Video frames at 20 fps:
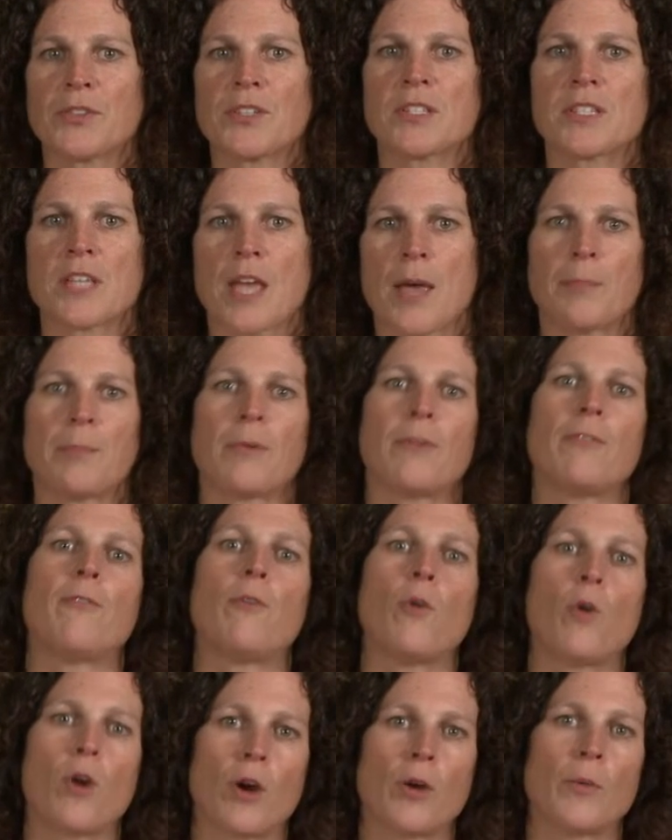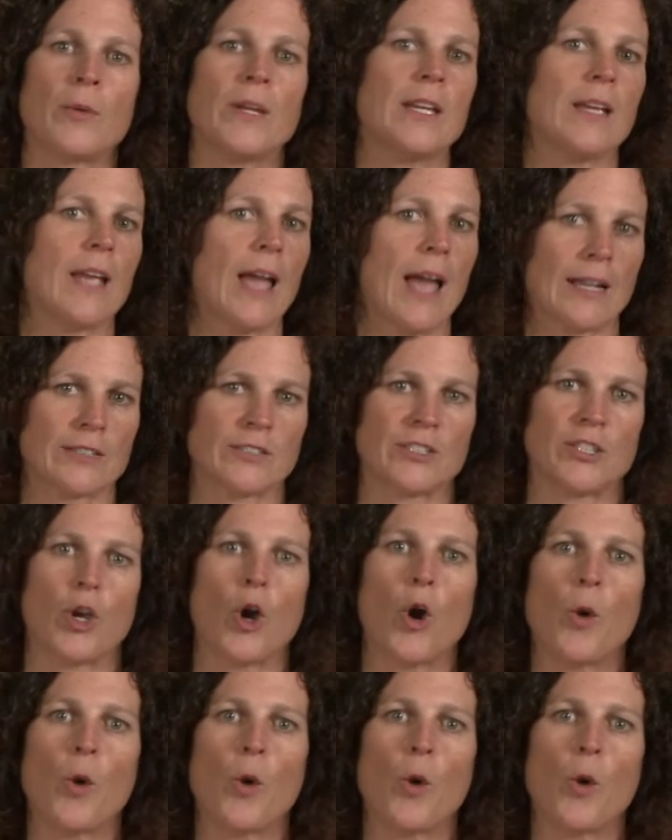this up before we actually